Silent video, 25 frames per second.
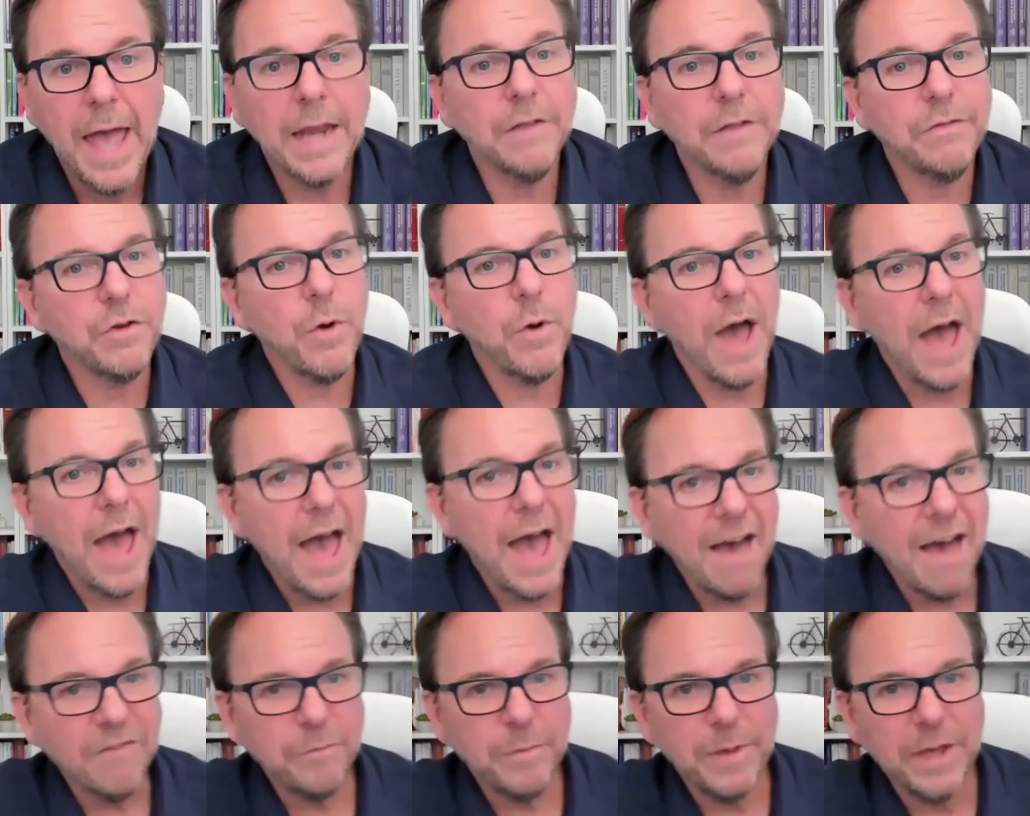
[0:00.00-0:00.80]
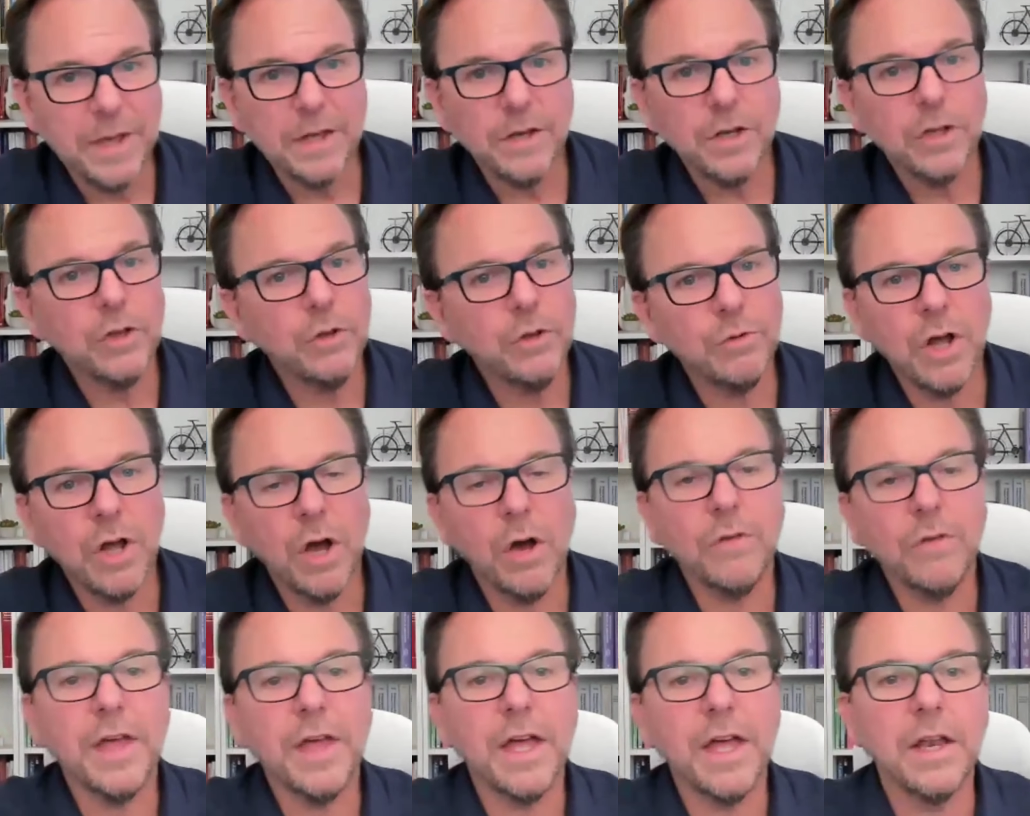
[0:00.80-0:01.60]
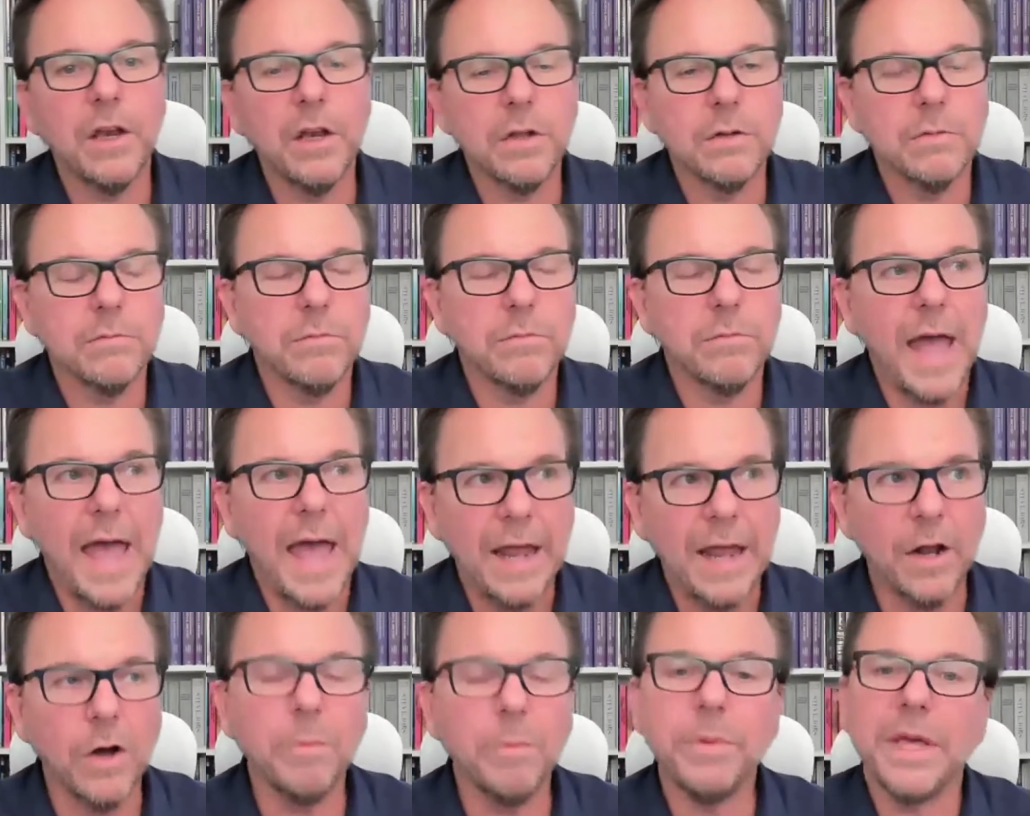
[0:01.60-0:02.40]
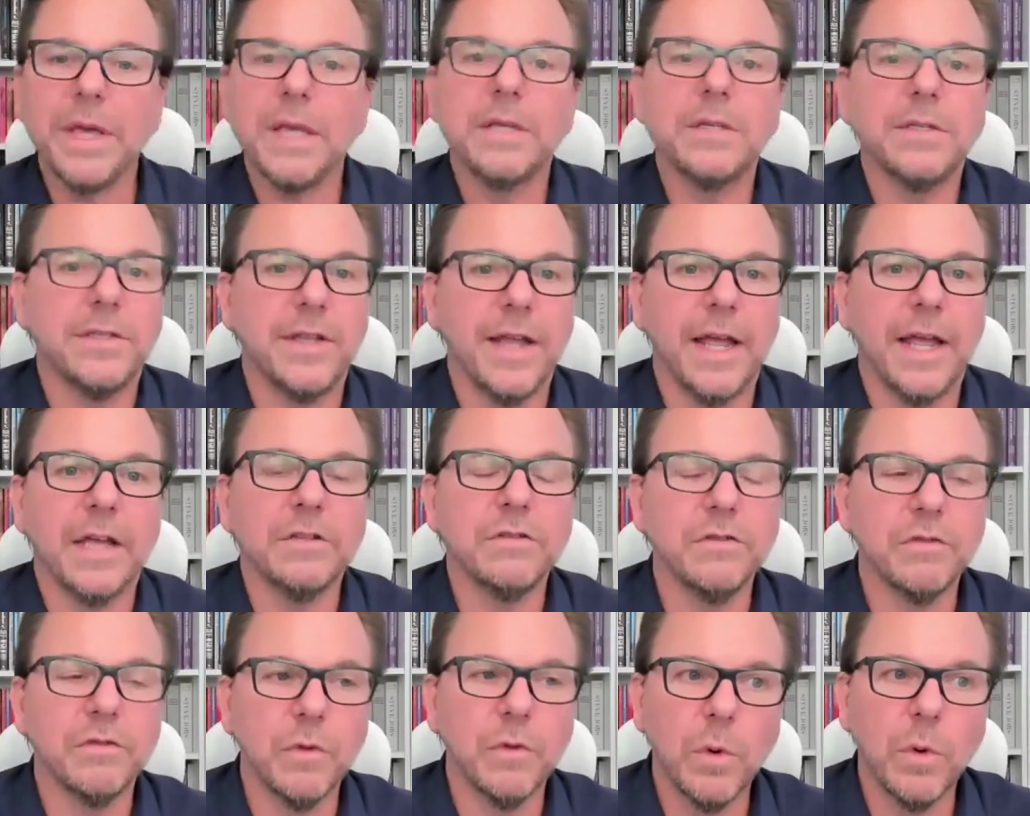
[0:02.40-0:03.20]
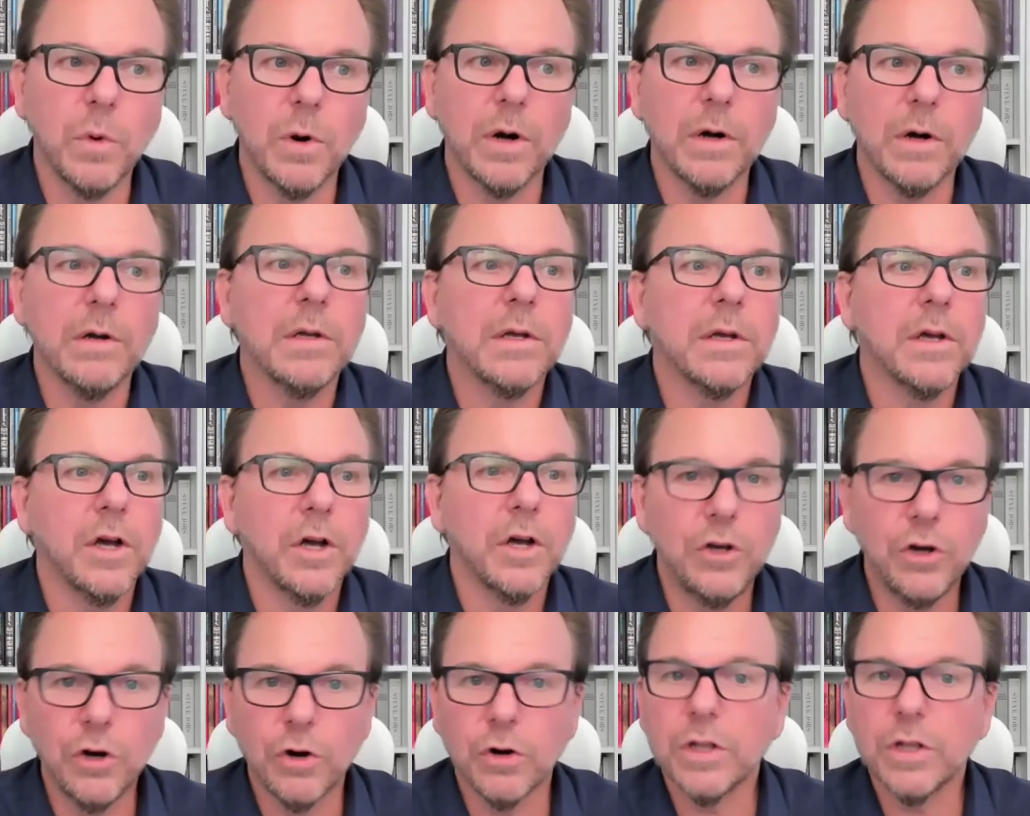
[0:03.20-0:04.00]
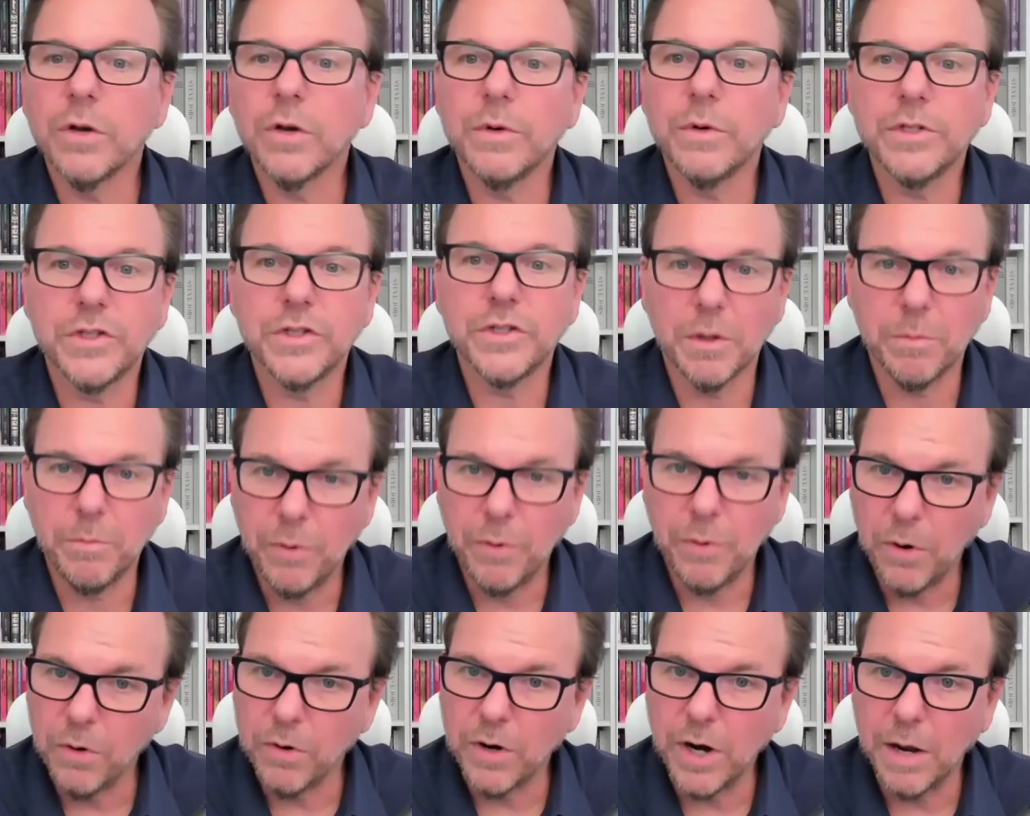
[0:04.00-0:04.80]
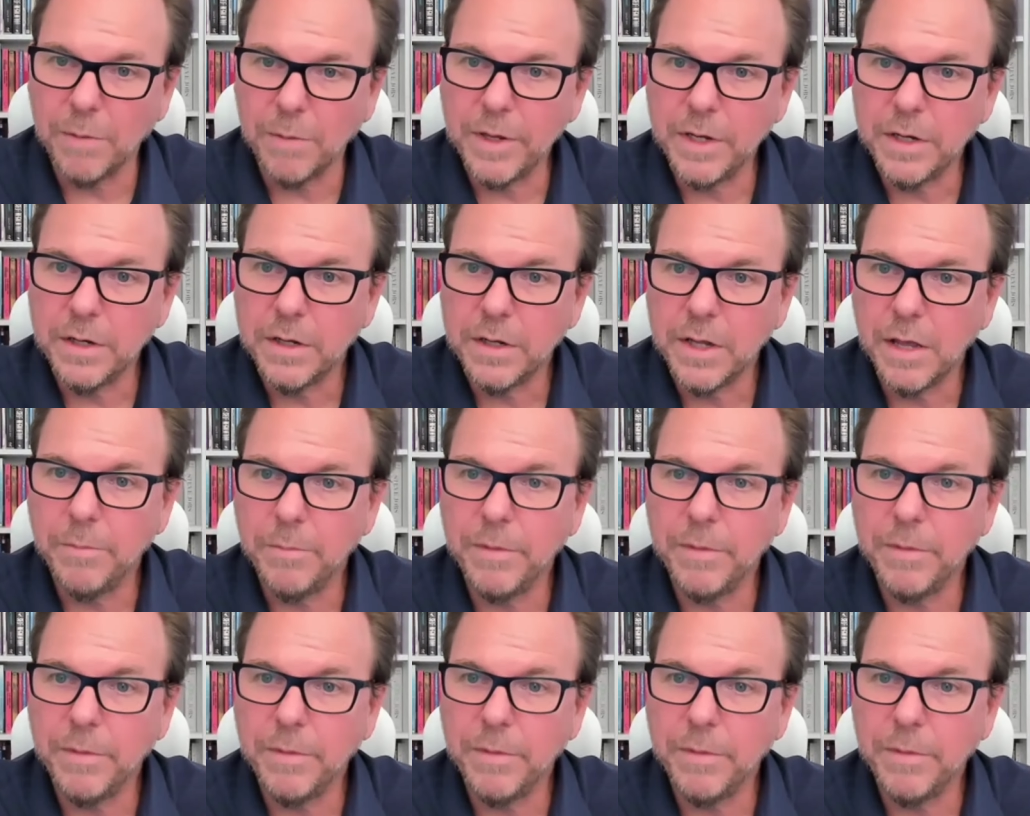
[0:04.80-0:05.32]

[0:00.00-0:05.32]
And if you have been, you know that NLP stands for neurolinguistic programming.